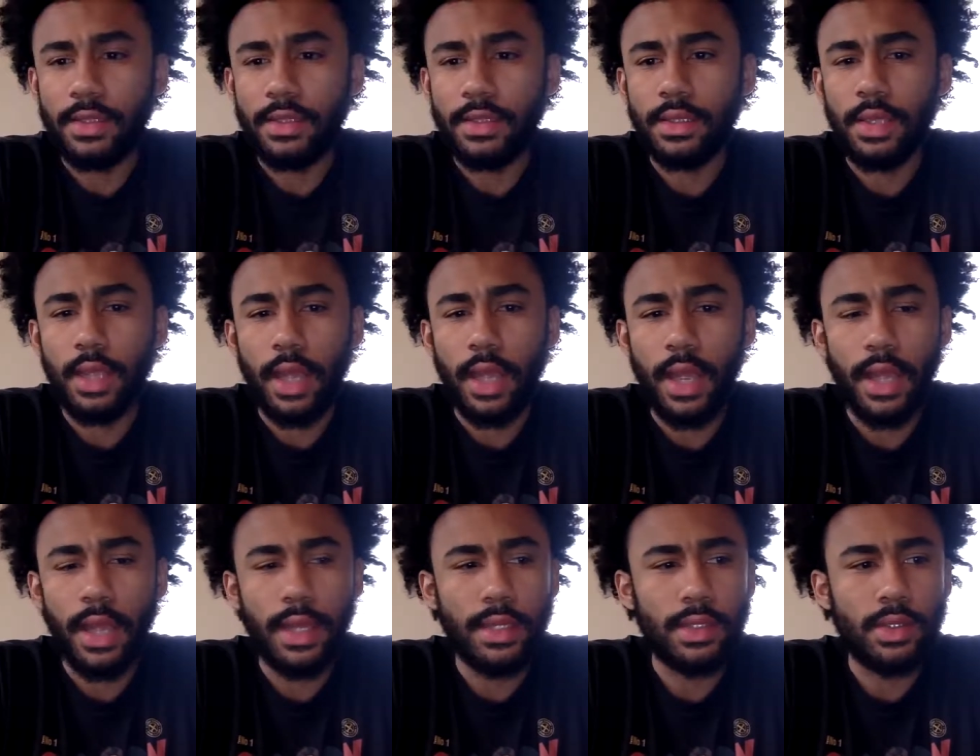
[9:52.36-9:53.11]

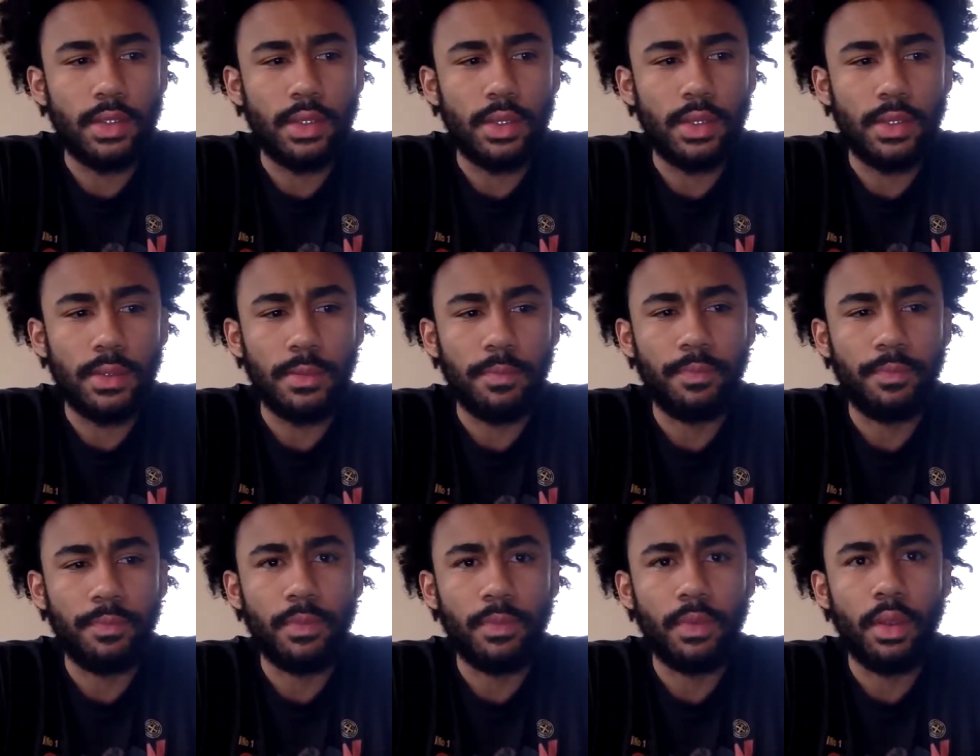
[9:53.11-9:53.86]
and
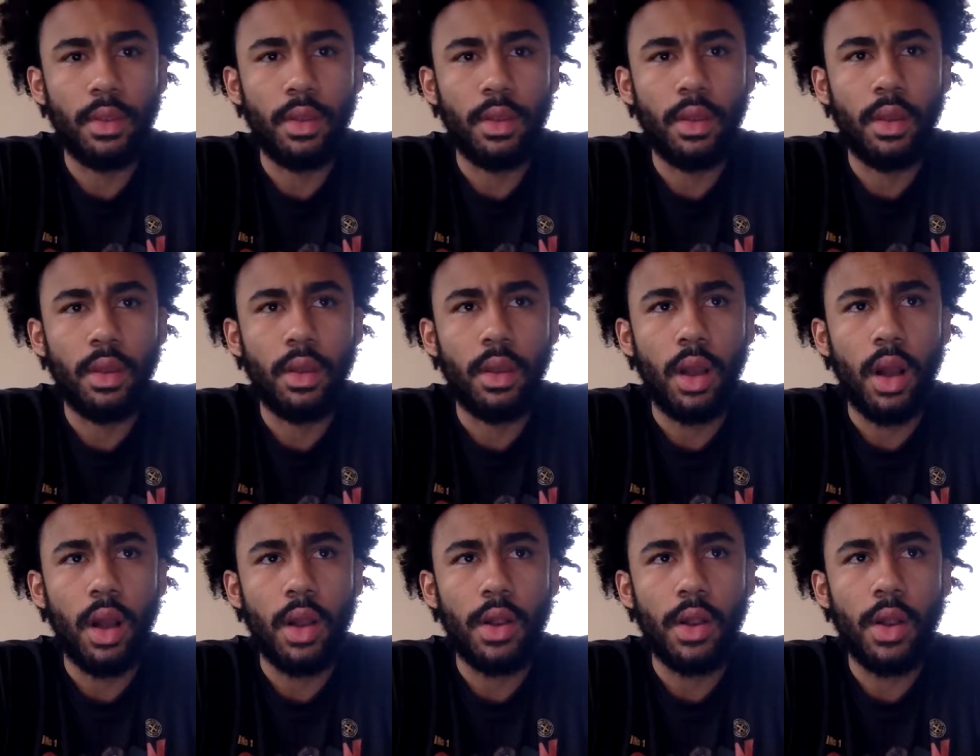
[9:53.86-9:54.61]

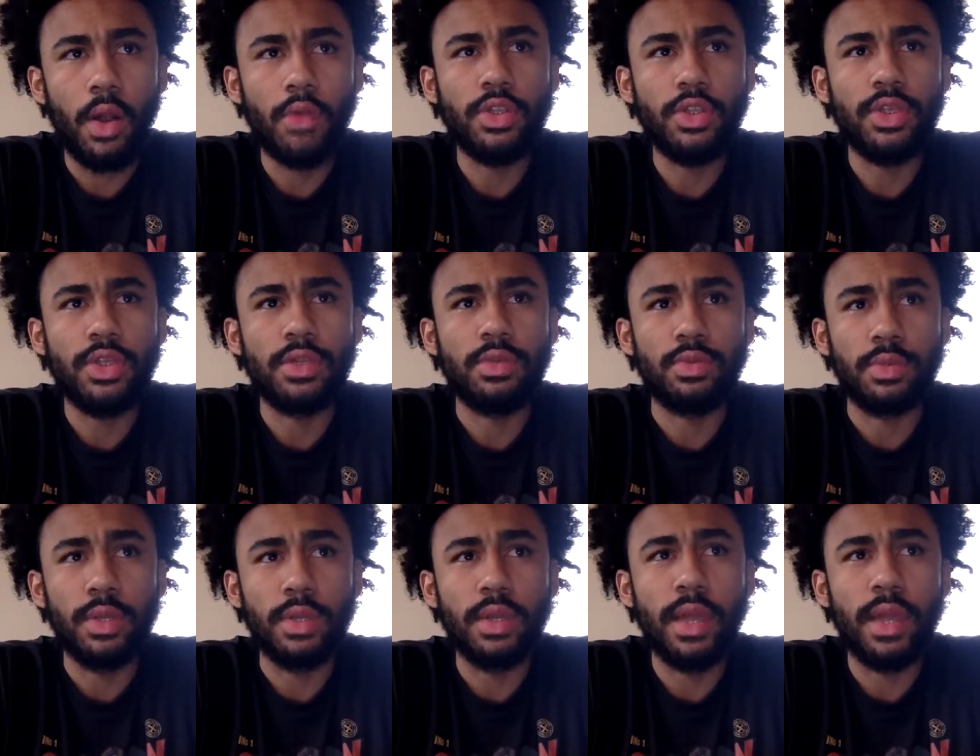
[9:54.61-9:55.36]
our coaches
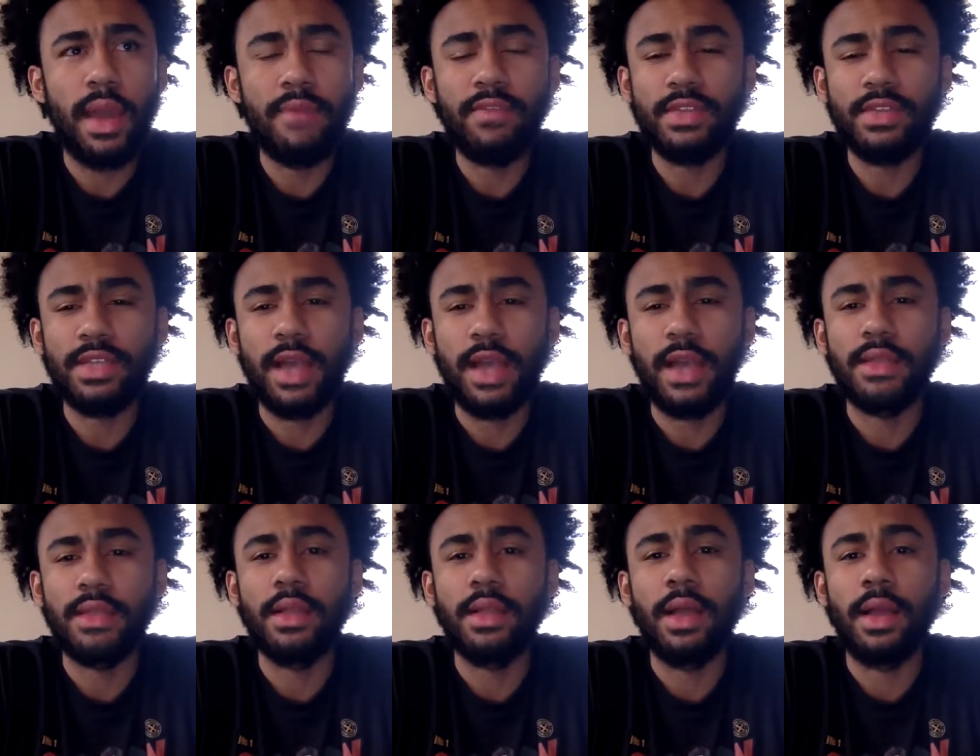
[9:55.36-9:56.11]
really emphasizing
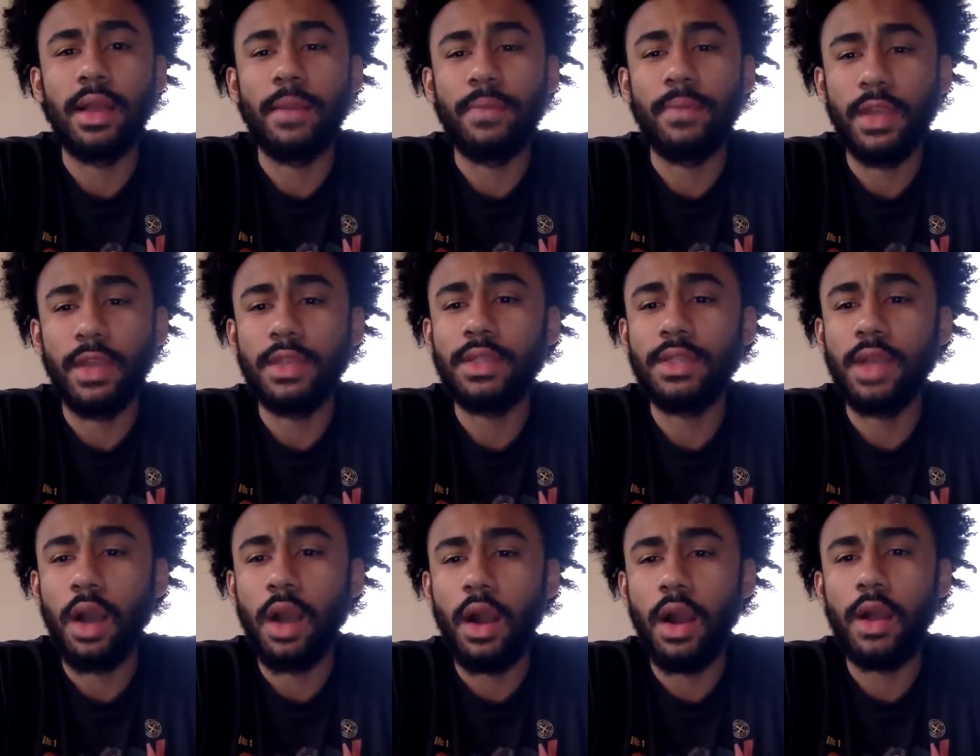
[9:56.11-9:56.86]
like these
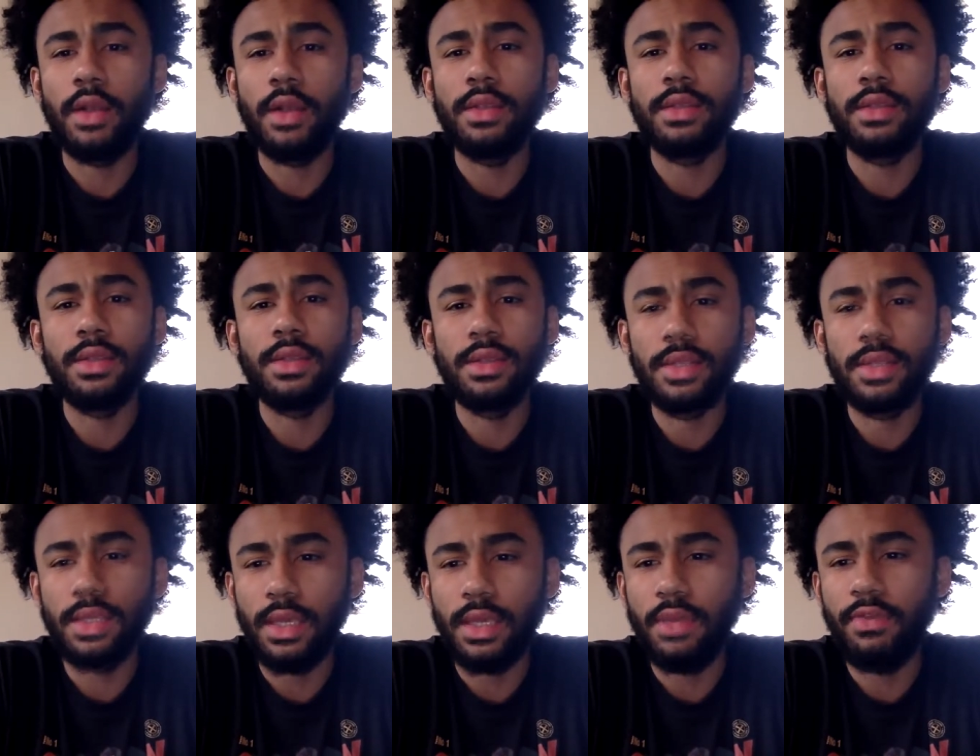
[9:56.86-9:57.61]
guards,
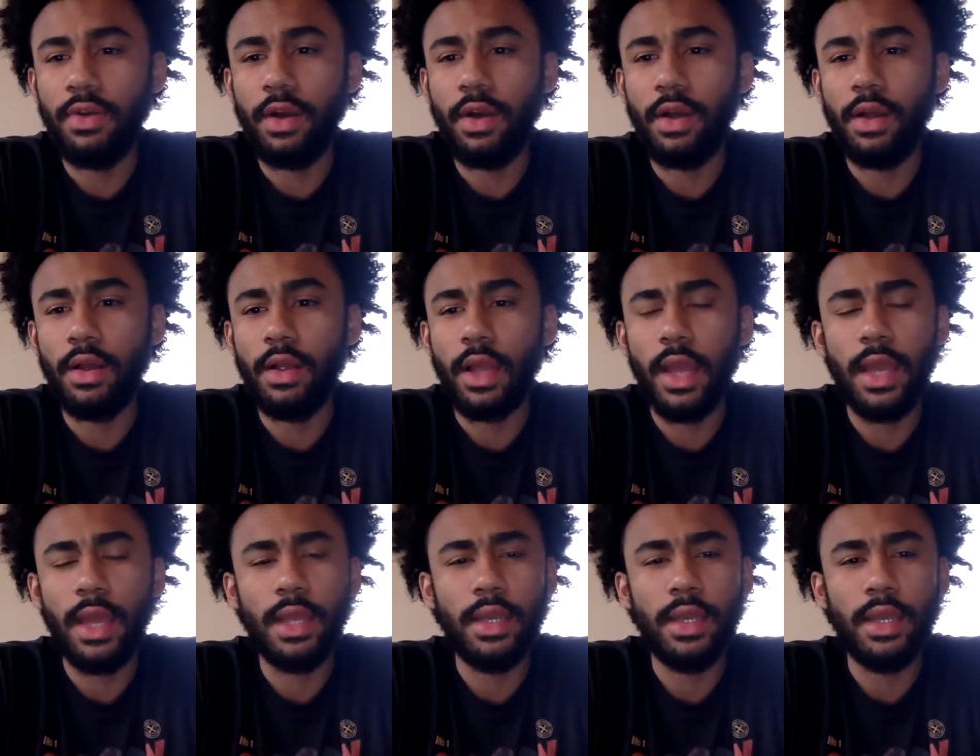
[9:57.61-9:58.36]
Siva
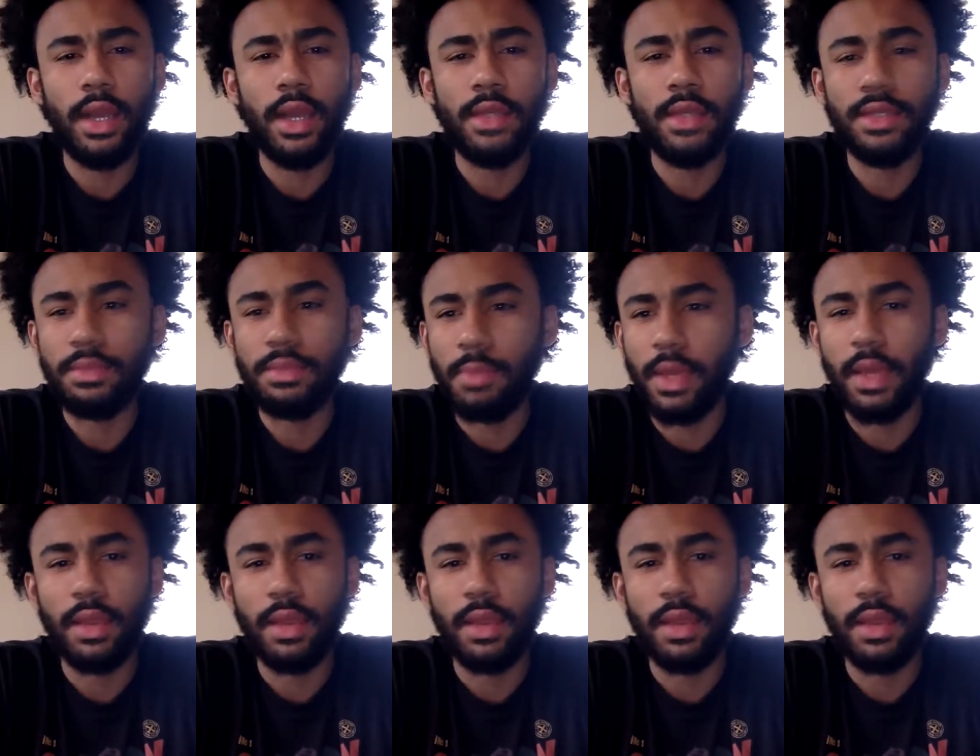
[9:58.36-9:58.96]
and Smith,